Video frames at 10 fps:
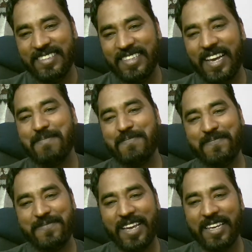Yeah,
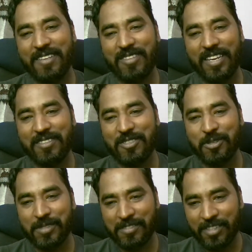thank you. Thank you so
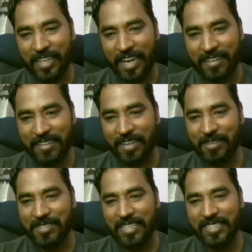much for that.
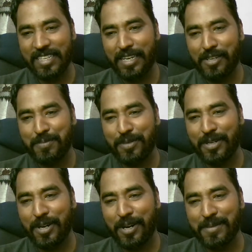Rahul says, can you
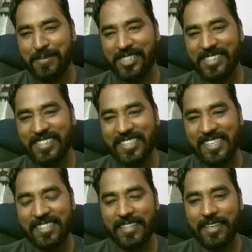put automation
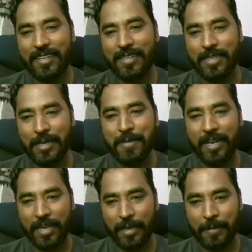testing in
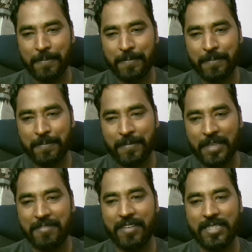debugging?
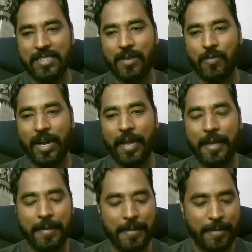If yes, then why?
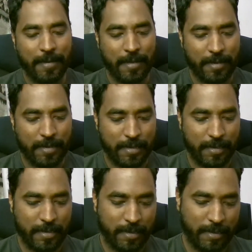
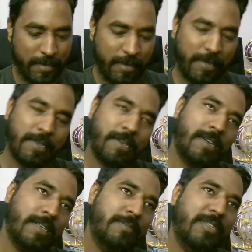
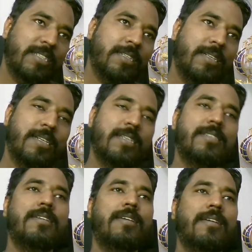Automation
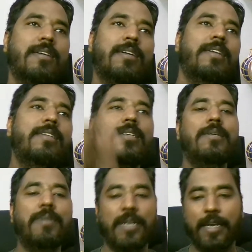testing in
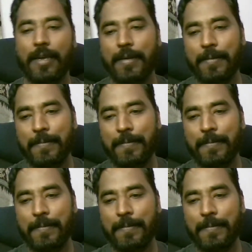debugging.